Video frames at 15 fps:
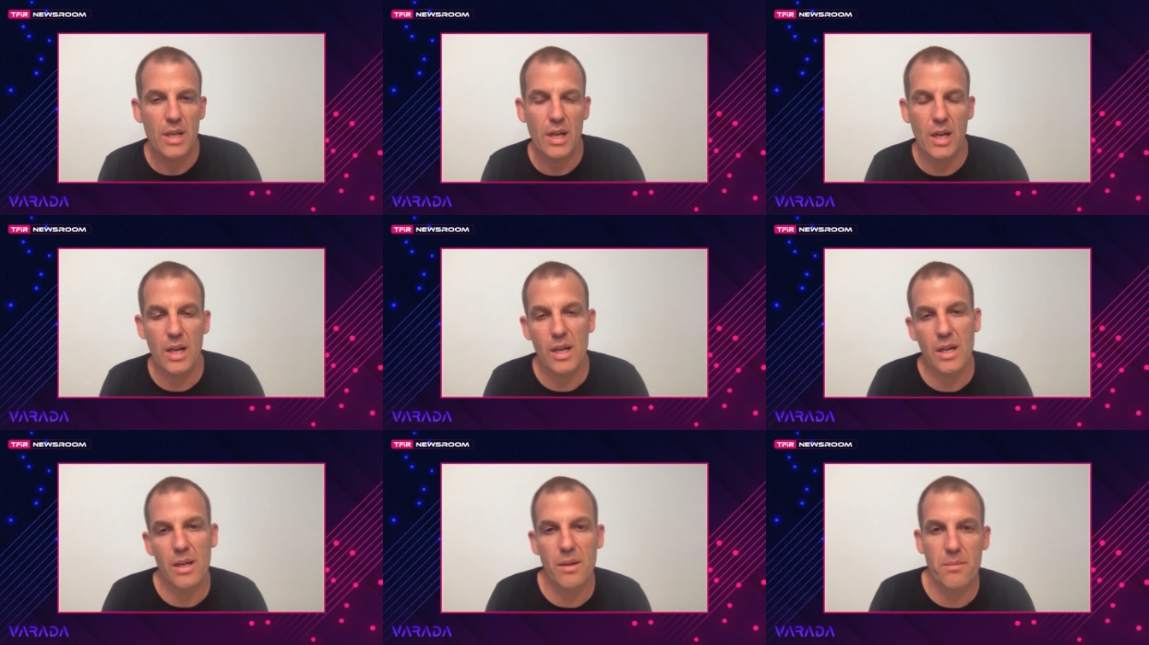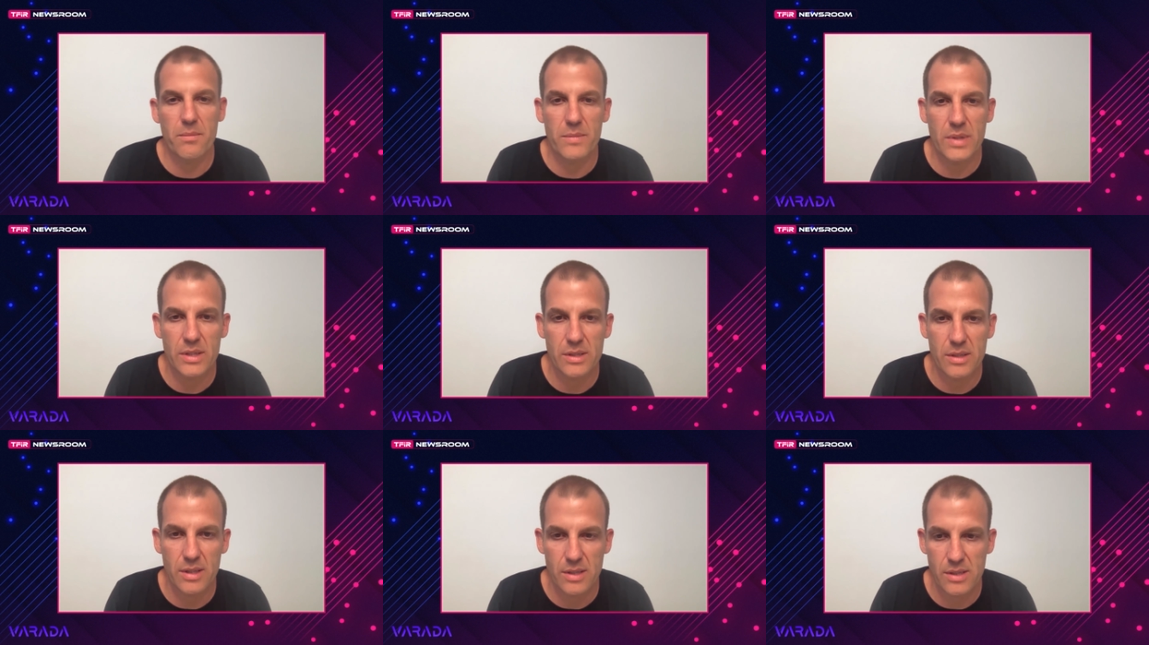Um,
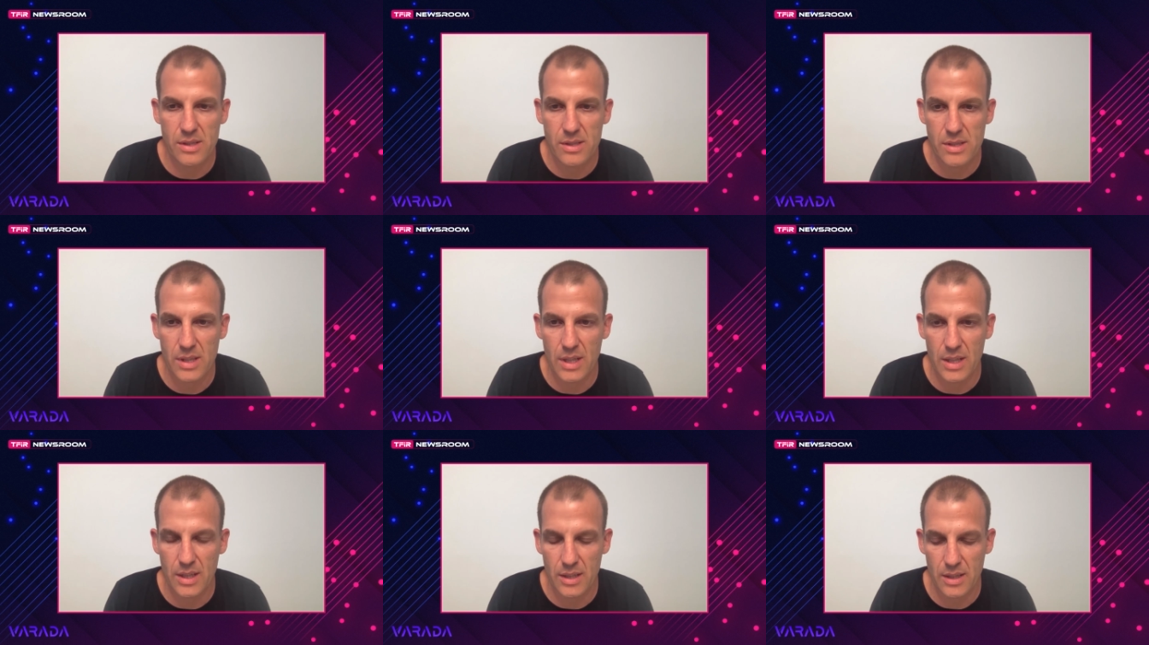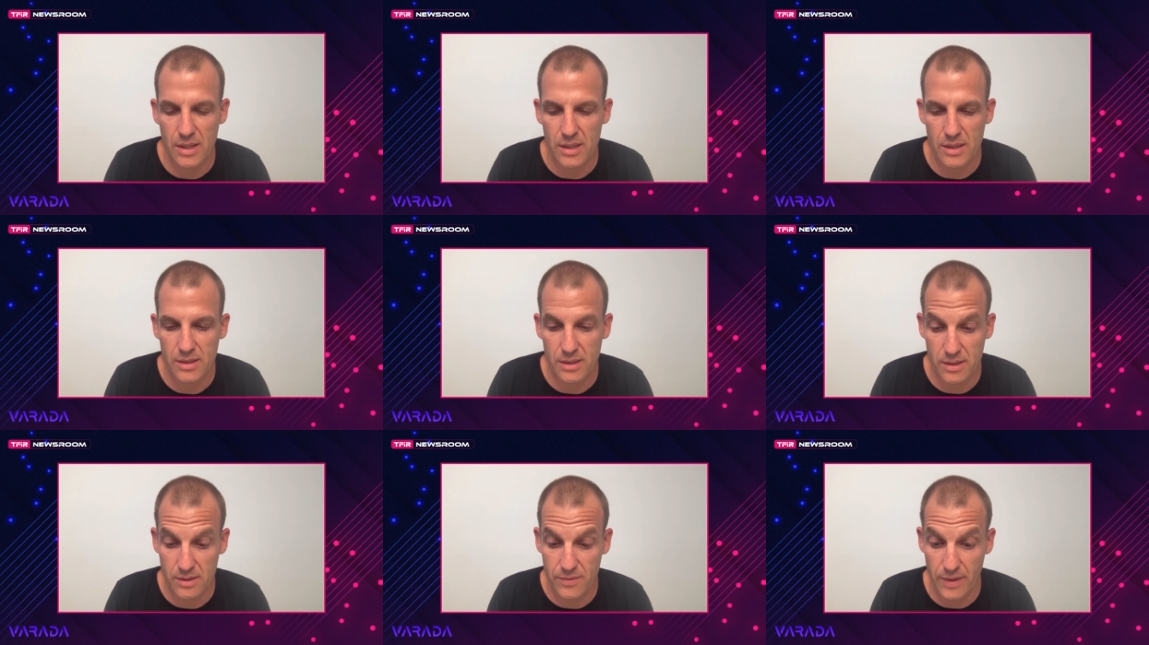this this is
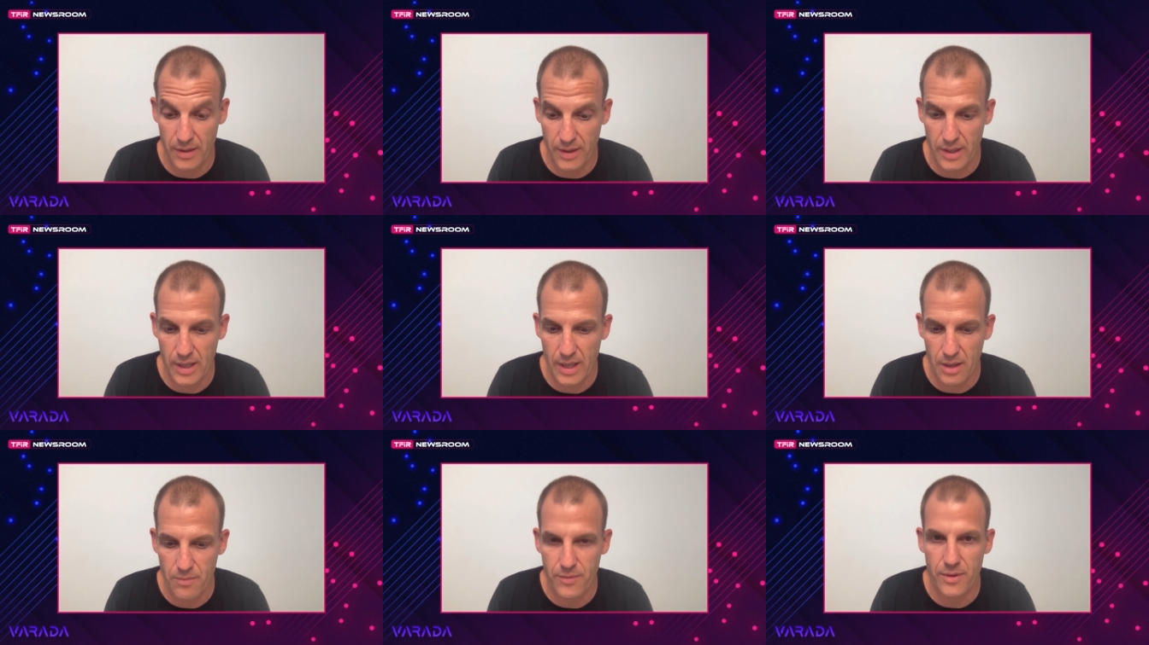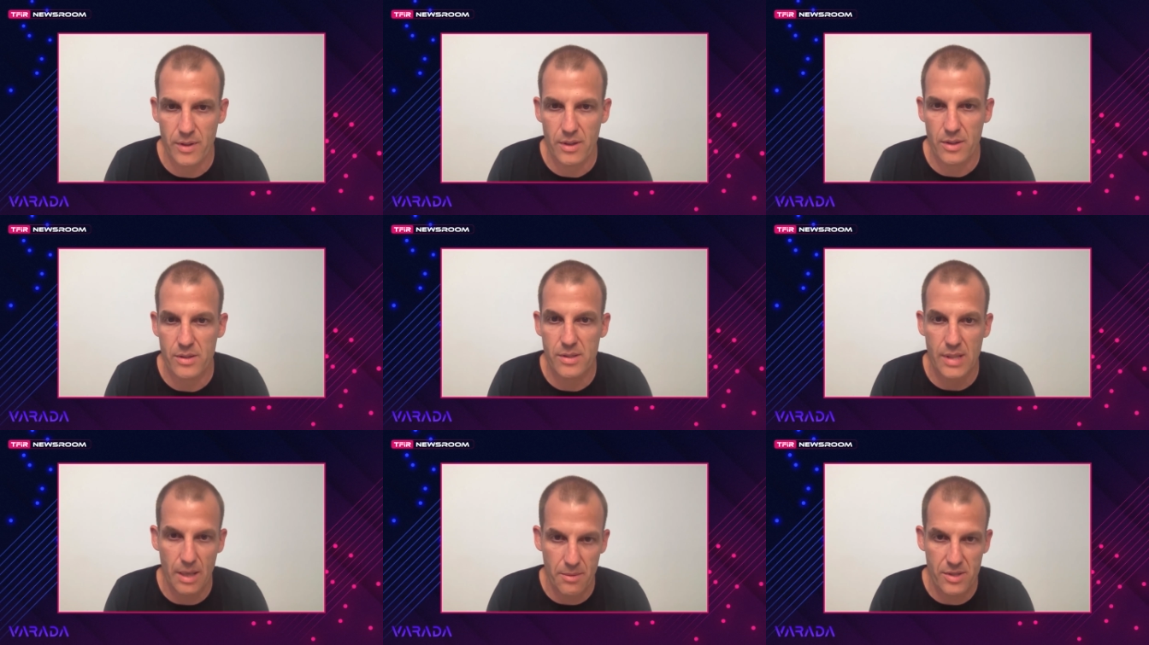this is very helpful
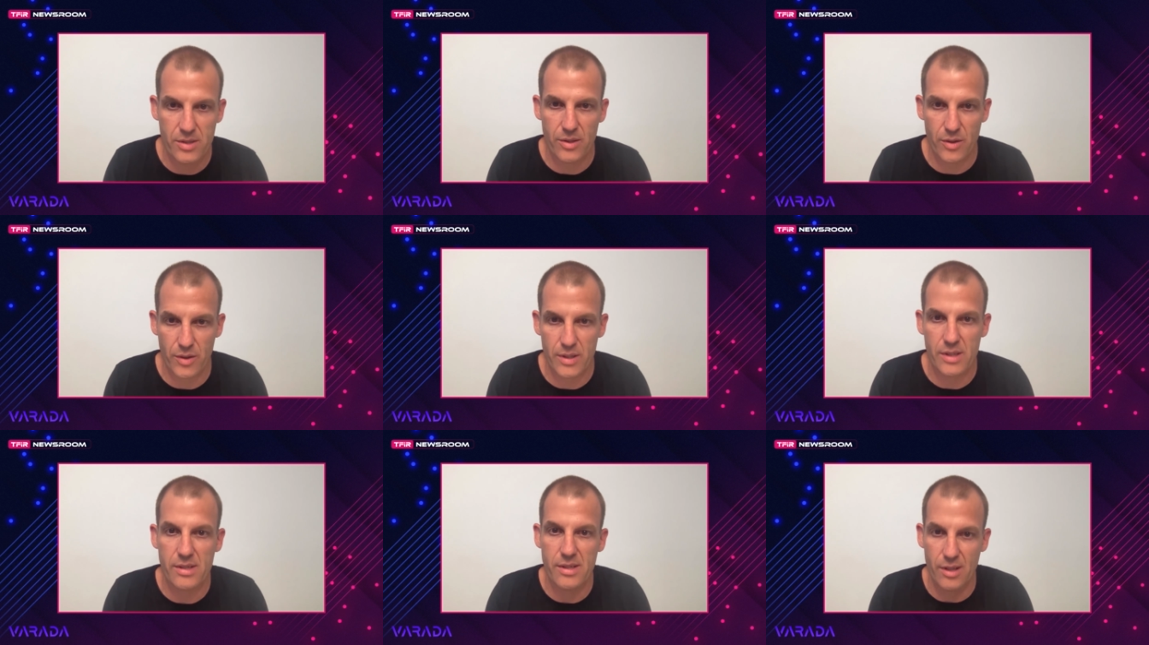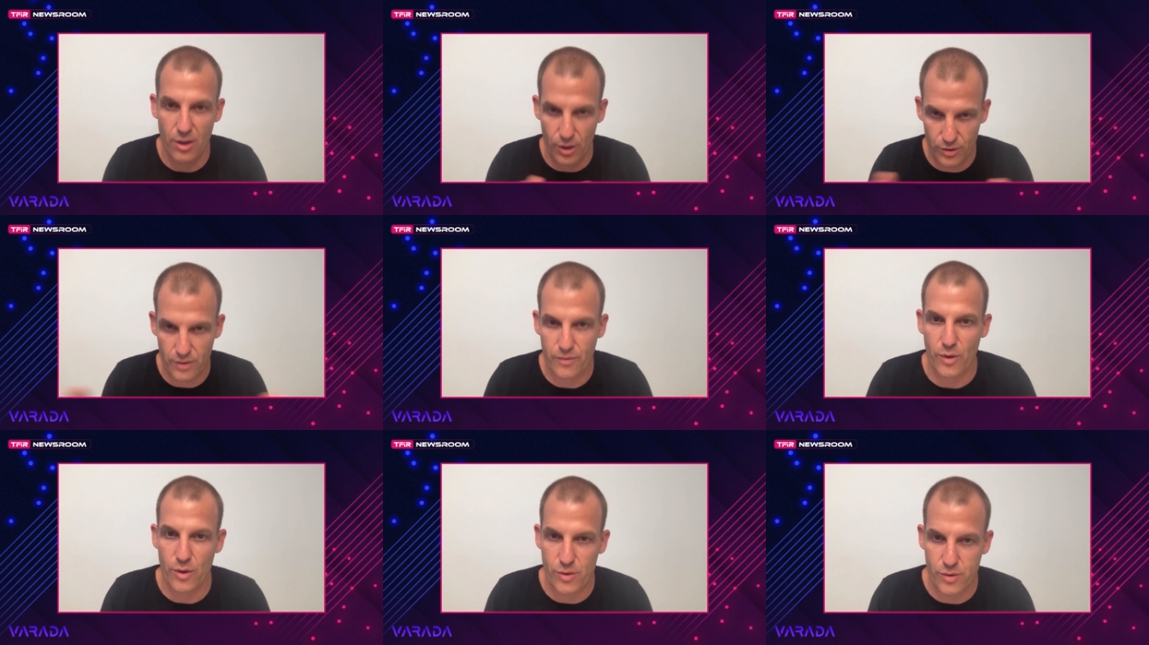because cybersecurity is a lot
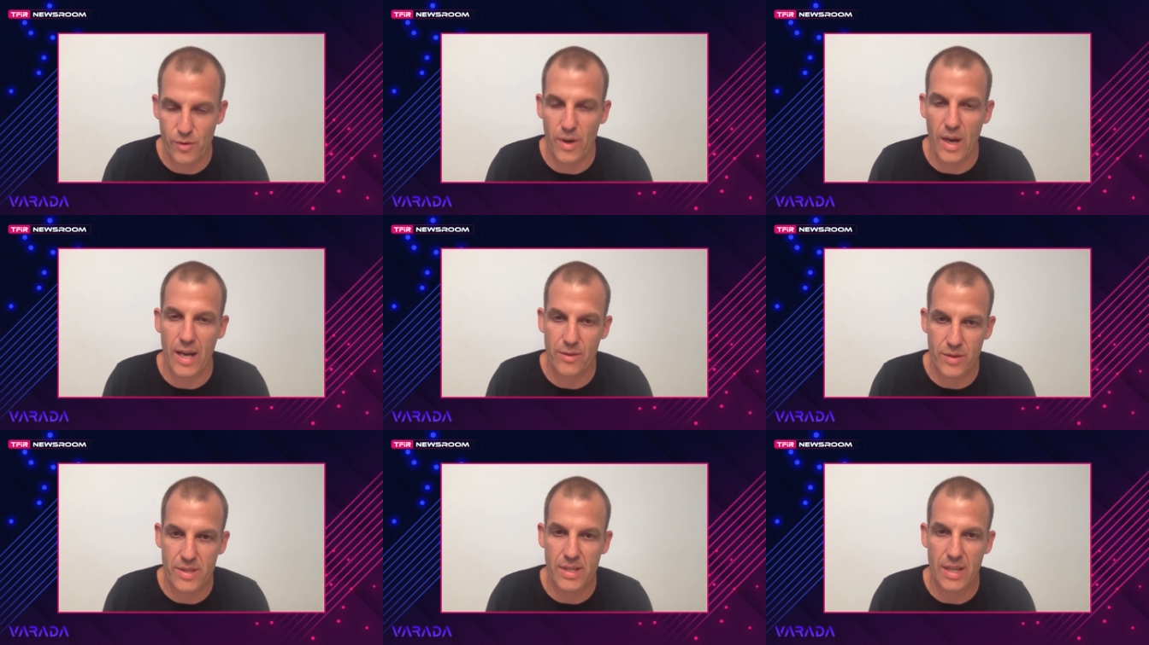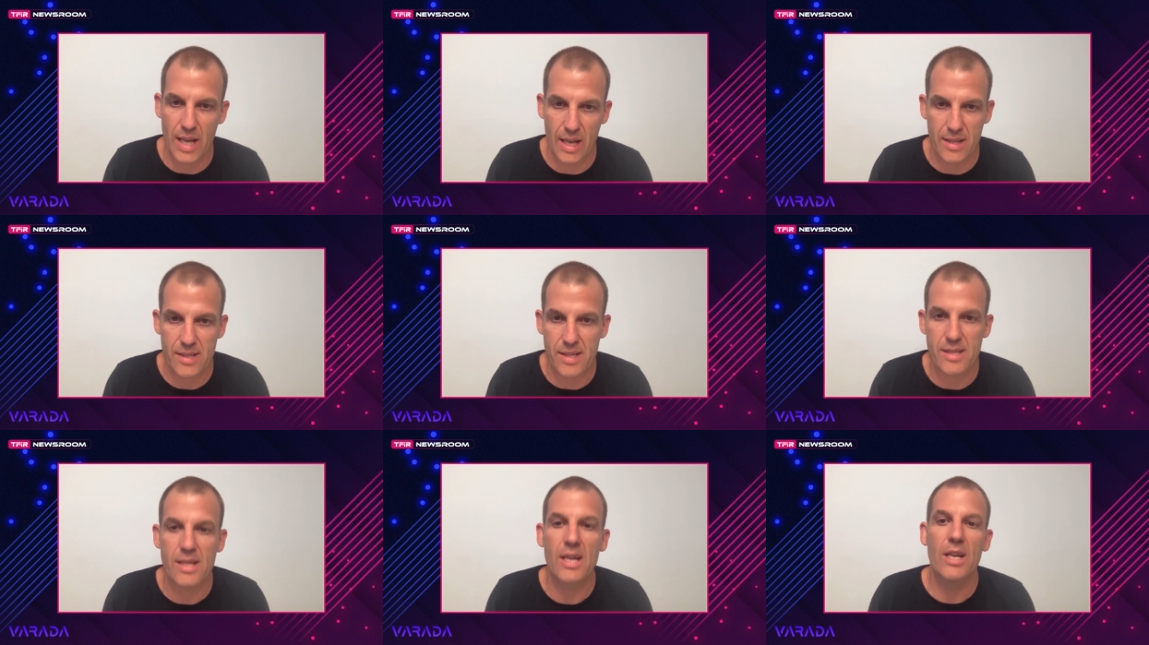of also address
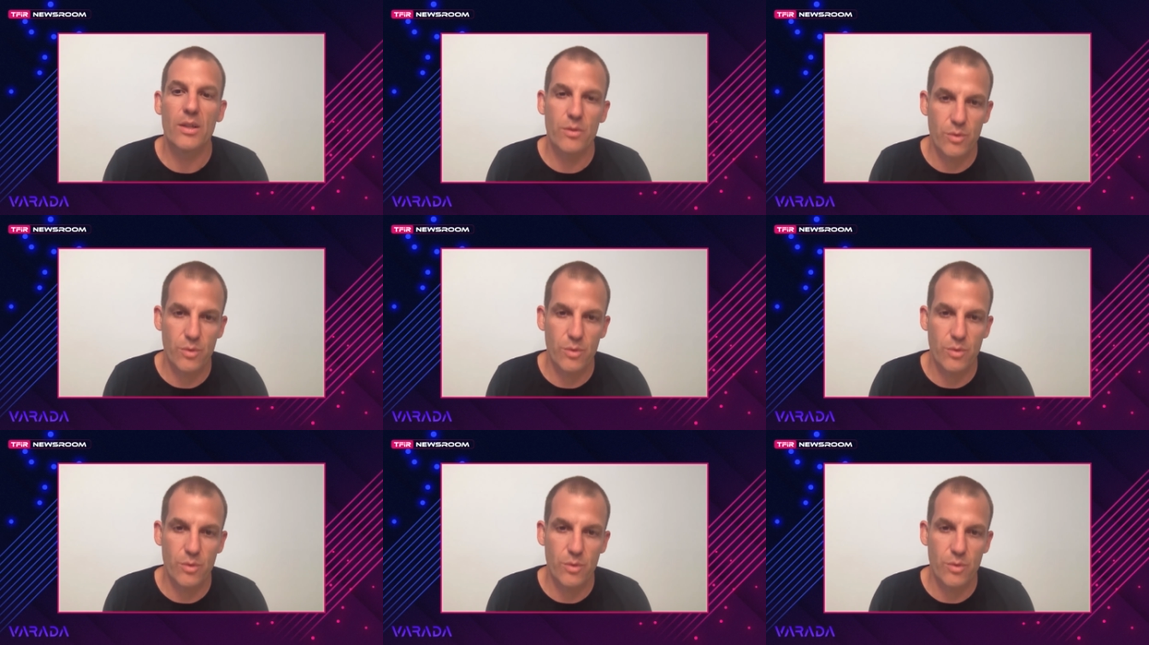analysis